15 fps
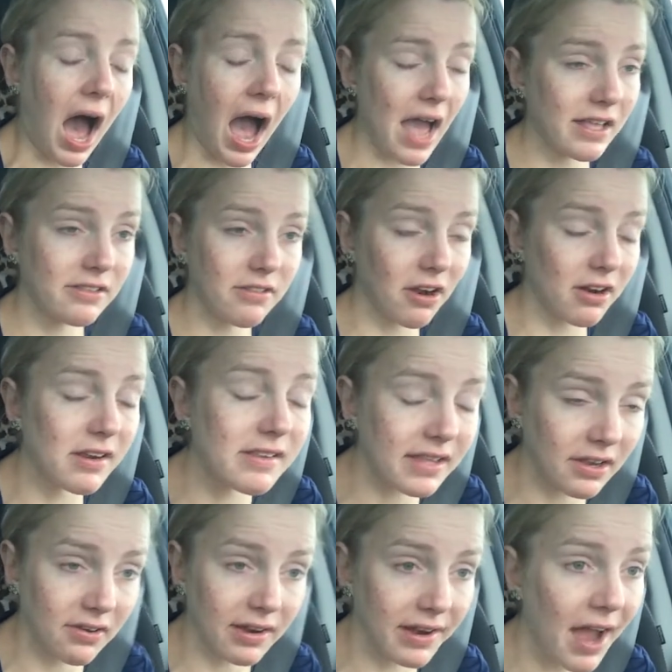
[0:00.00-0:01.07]
I started
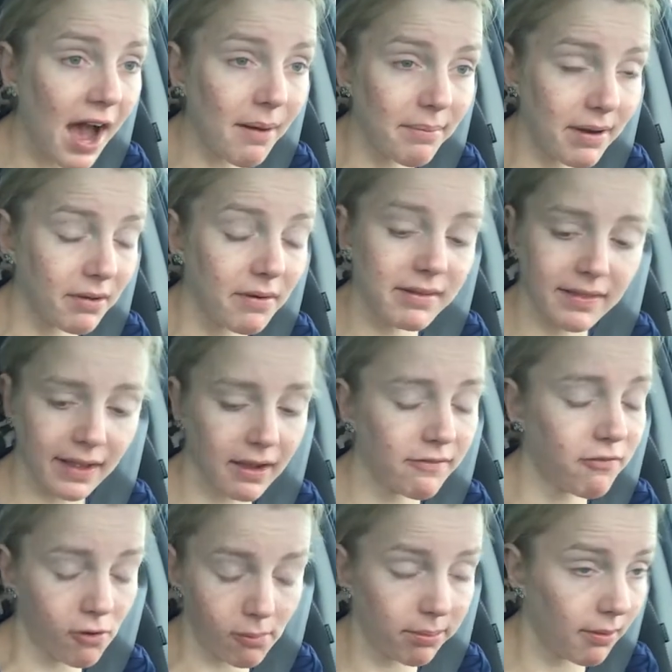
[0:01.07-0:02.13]
tearing up, and it wasn't like a
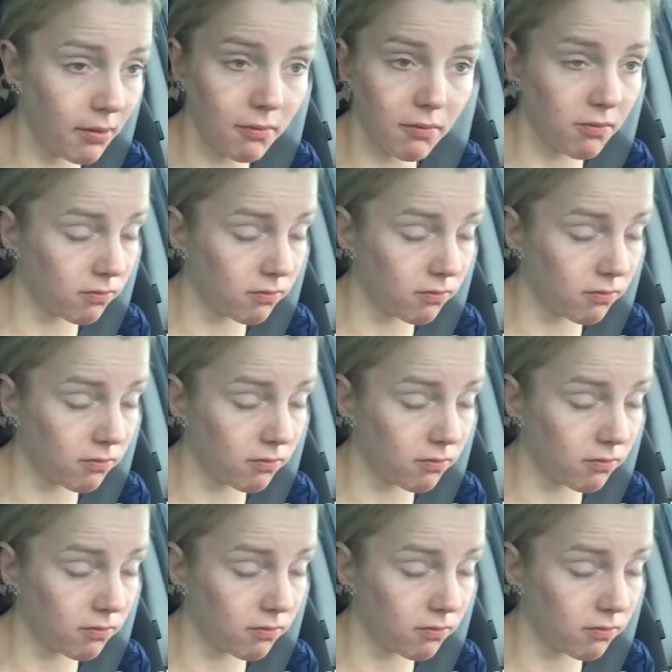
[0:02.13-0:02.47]
full blown